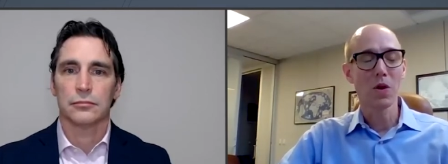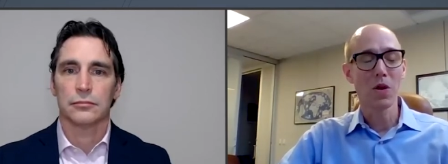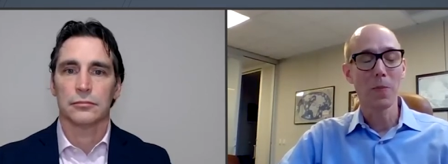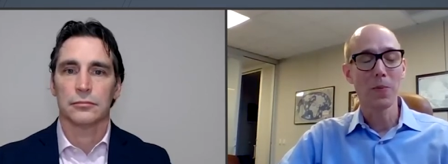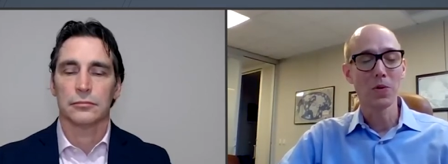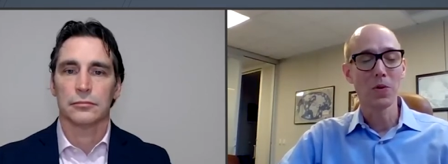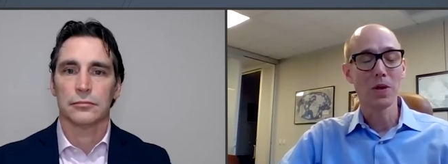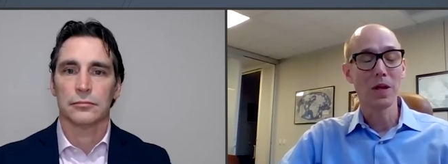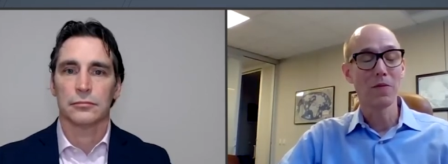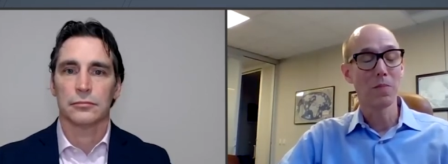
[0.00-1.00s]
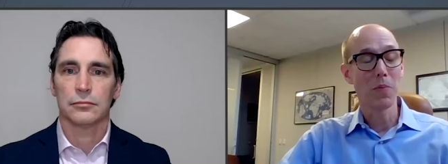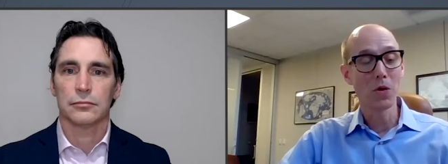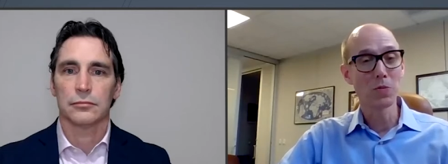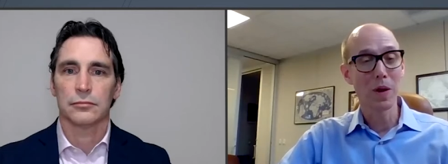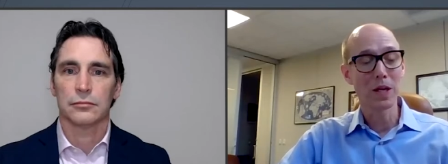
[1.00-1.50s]
Speaker 1: we saw an opportunity even
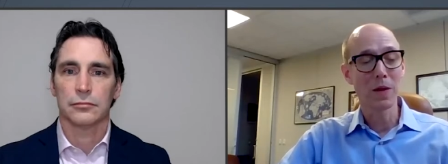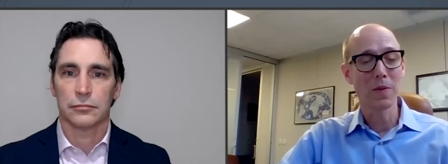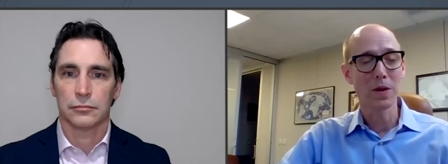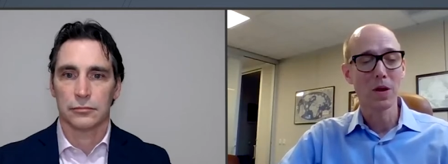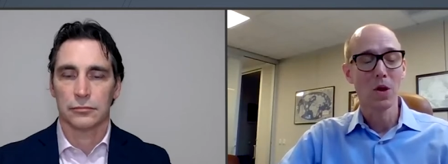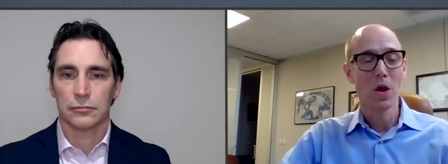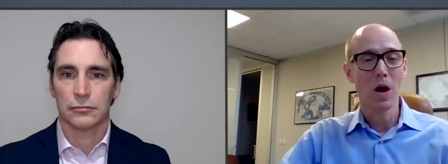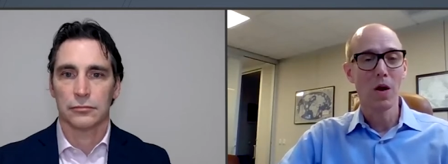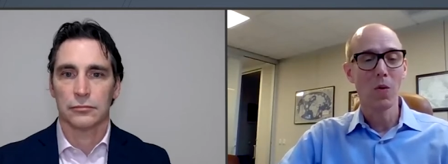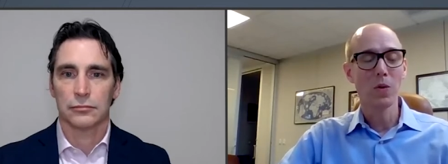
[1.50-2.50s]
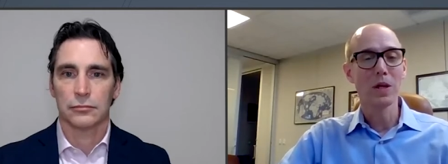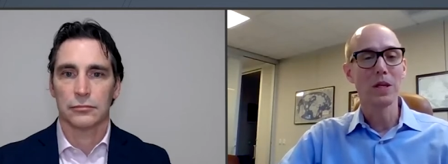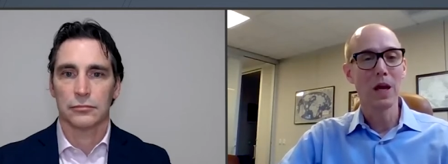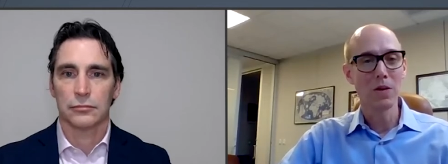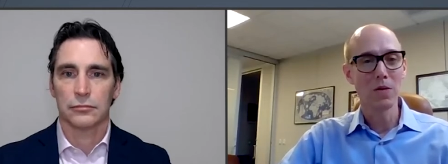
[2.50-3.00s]
post-pandemic. Uh, we
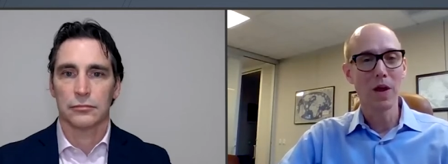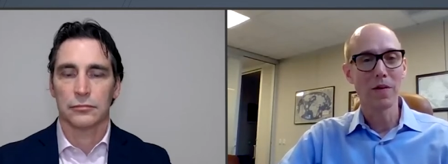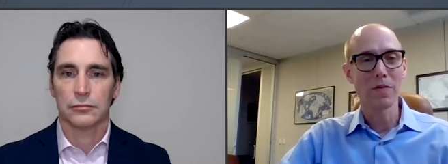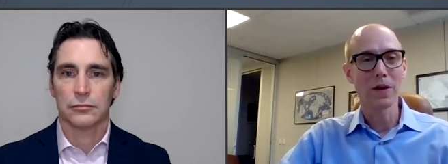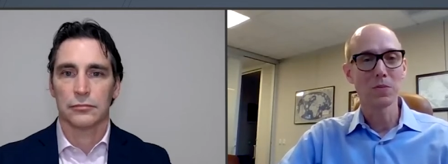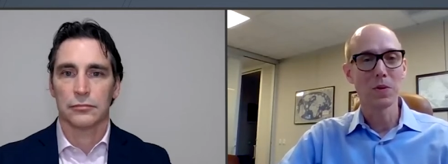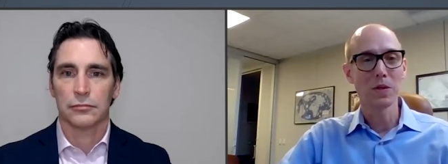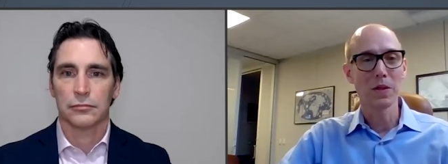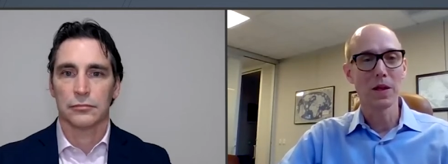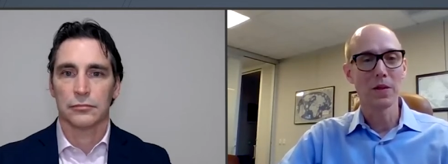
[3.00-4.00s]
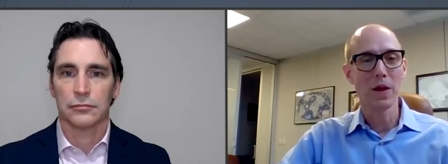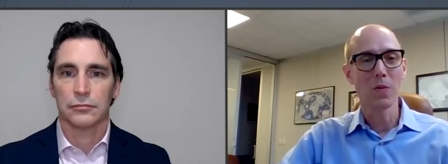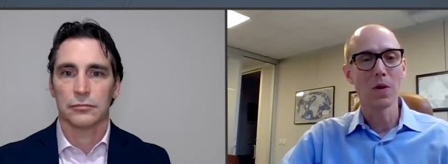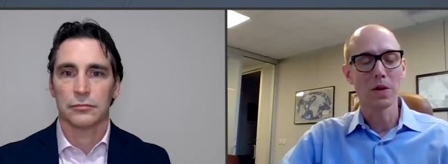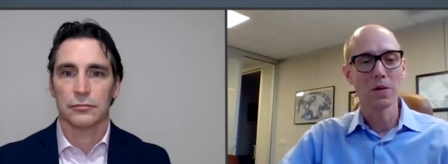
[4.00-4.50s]
continued that investment and,
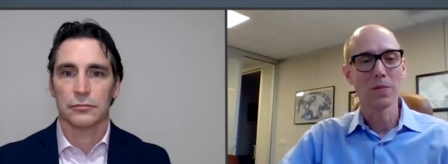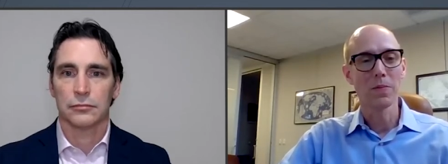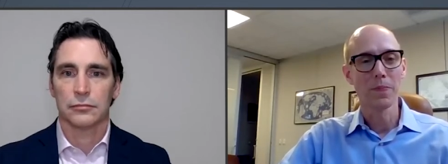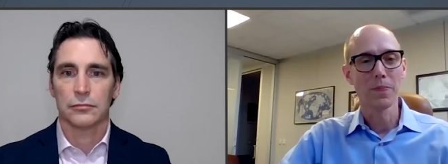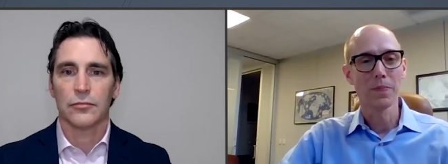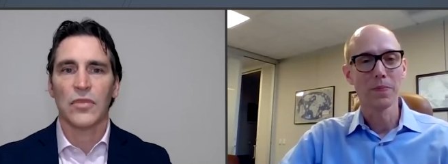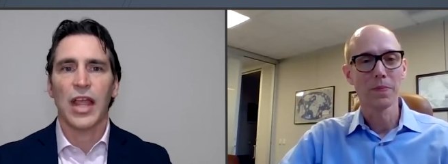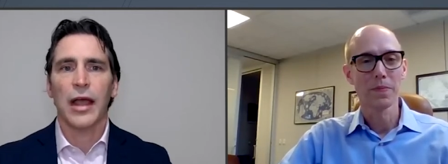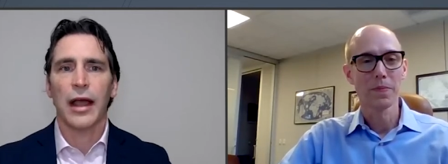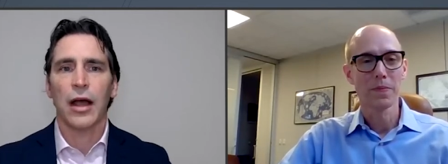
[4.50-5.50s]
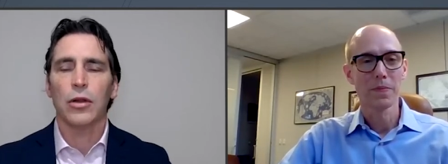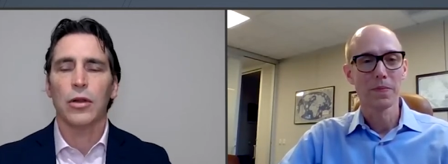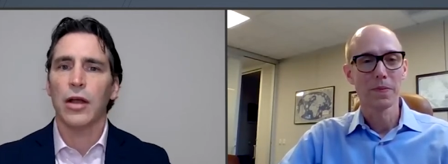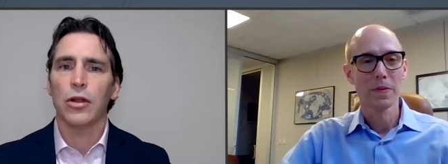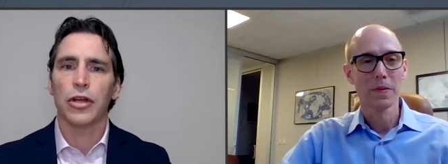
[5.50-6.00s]
that work. How,
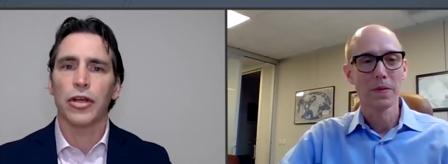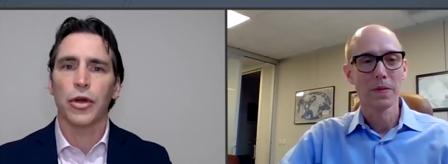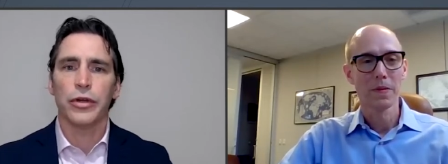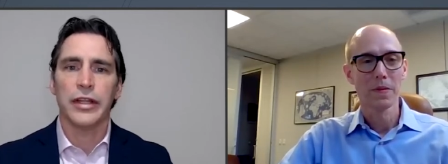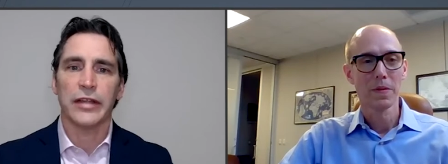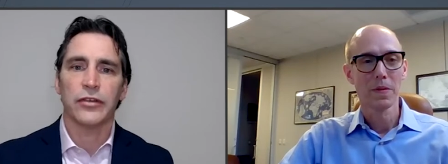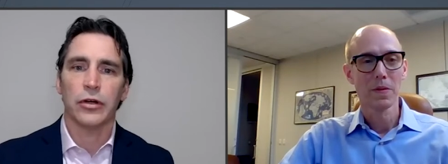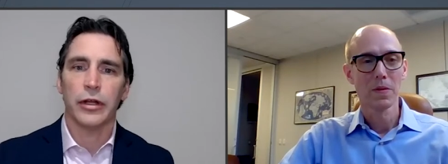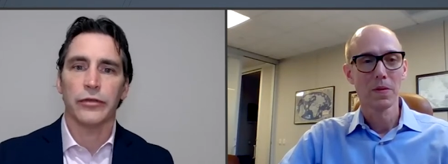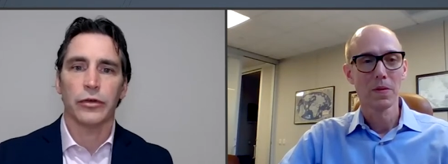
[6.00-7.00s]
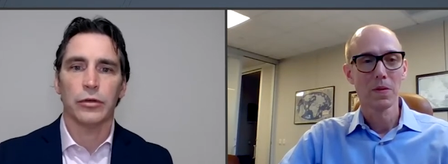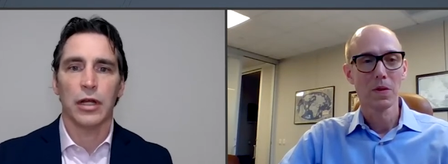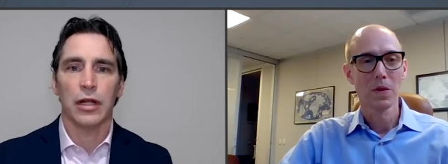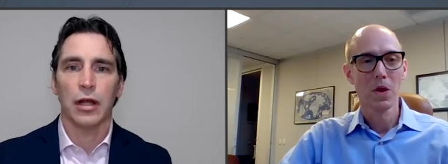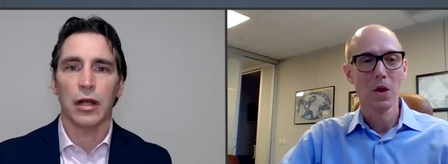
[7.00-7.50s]
how
Speaker 2: long ago did that start, Andrew?
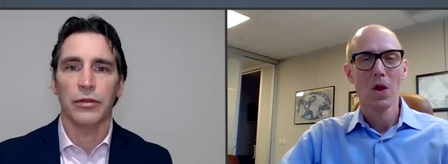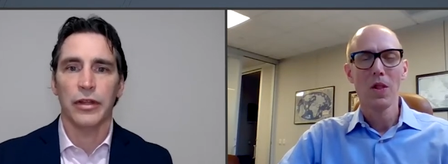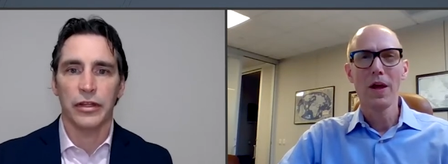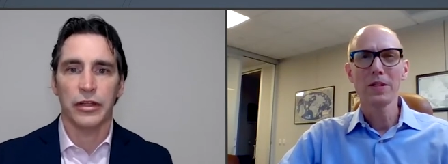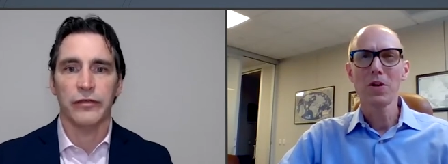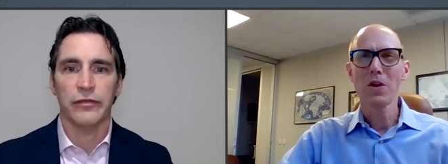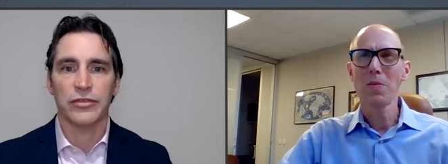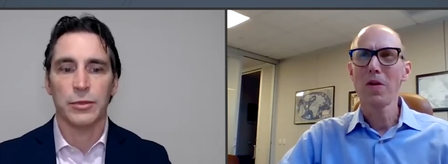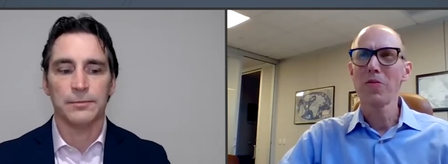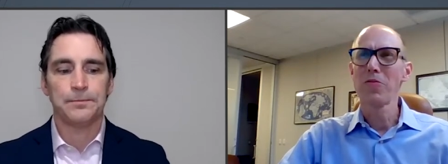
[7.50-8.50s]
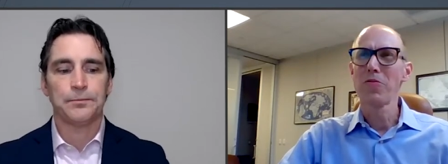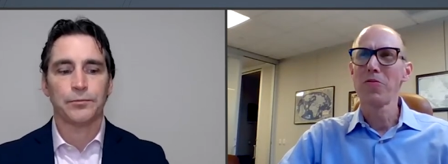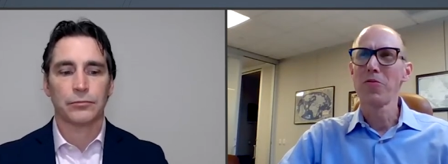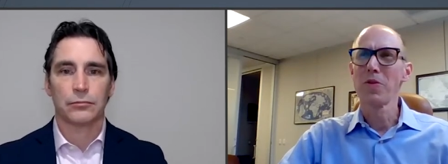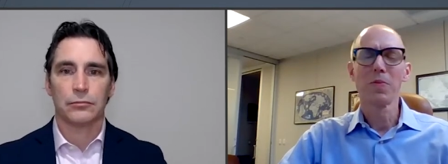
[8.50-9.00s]
How, uh, did that started
Speaker 1: about
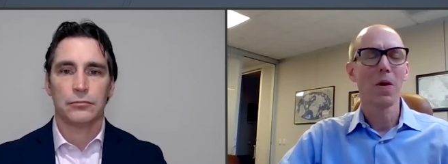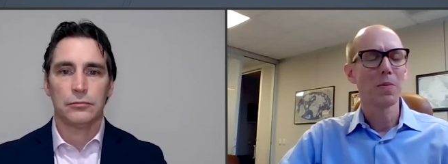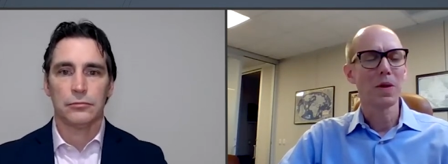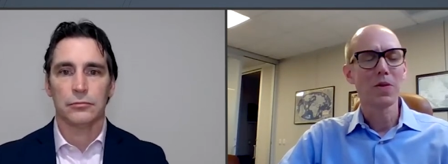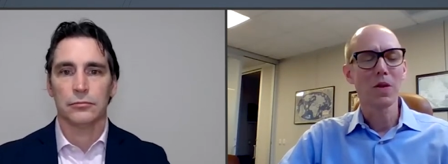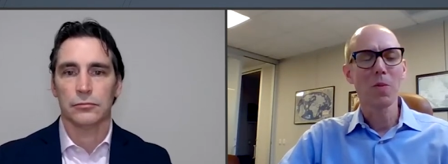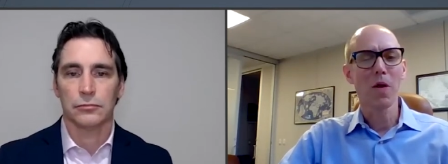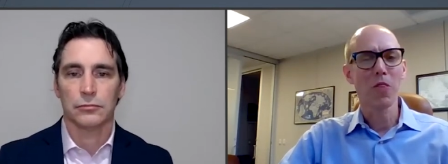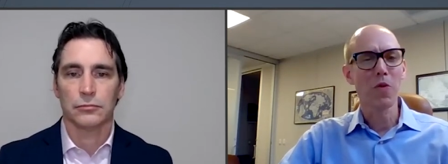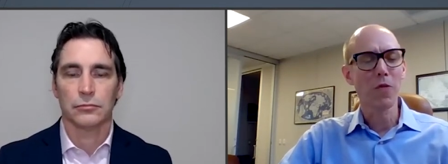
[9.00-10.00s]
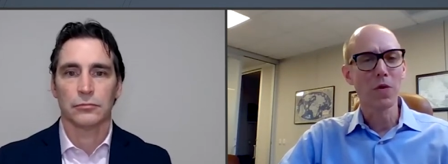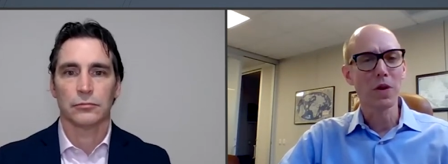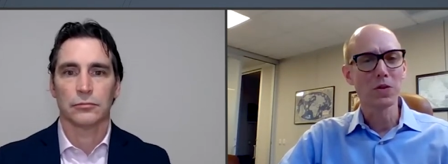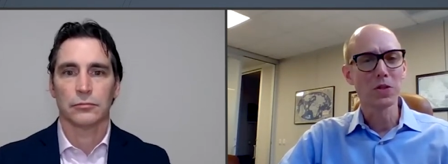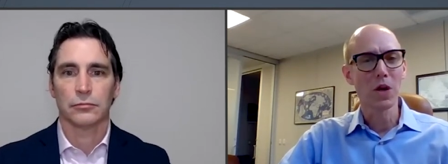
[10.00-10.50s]
pardon me, that started about three or
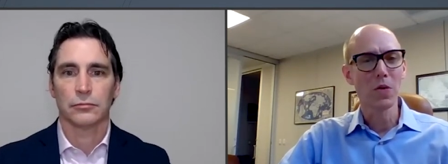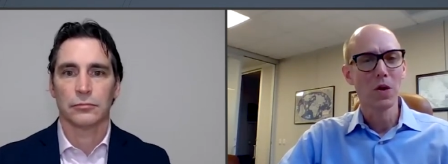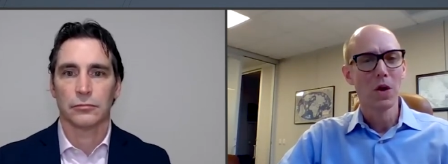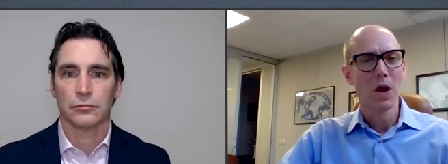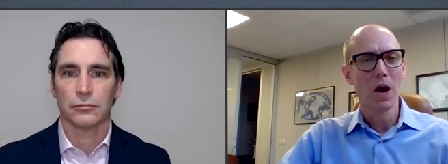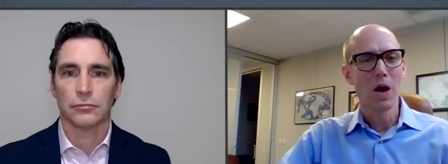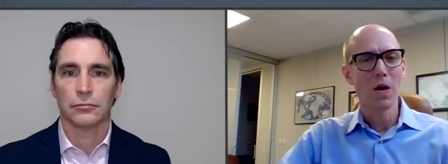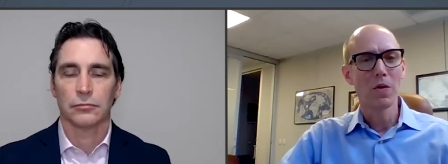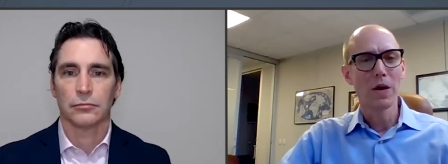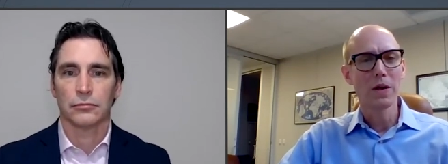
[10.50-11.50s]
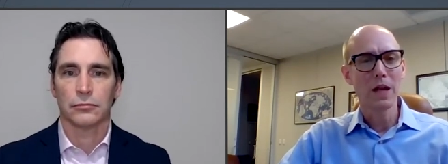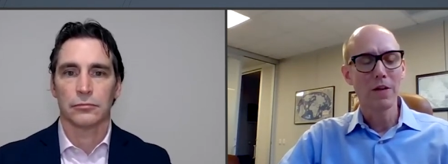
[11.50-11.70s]
four years ago. Uh, uh,